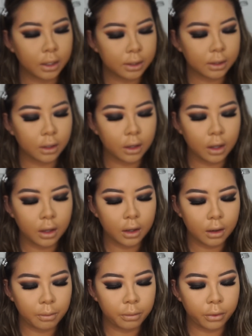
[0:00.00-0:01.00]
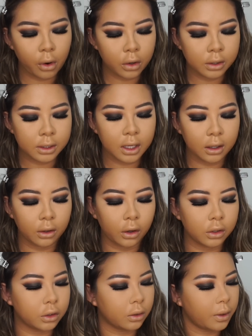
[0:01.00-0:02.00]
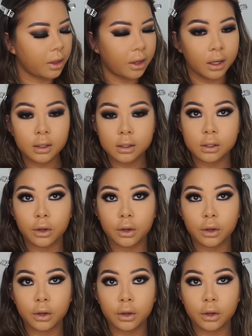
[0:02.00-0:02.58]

I'm just going to bronze and contour with it.